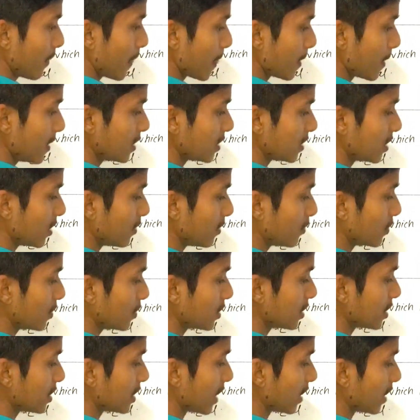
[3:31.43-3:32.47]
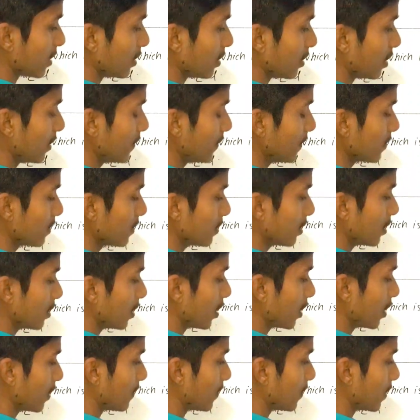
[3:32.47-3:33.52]
is the opposite angle of
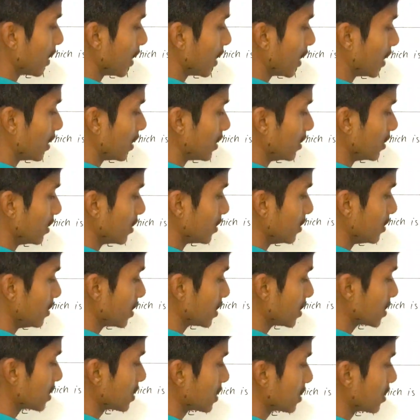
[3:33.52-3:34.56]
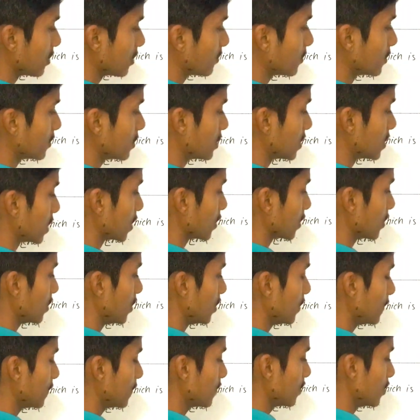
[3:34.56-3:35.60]
alpha and here x is the opposite angle
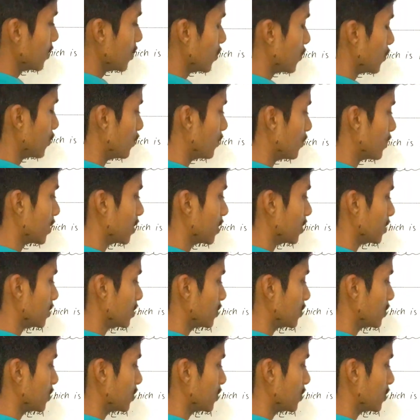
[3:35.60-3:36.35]
of y.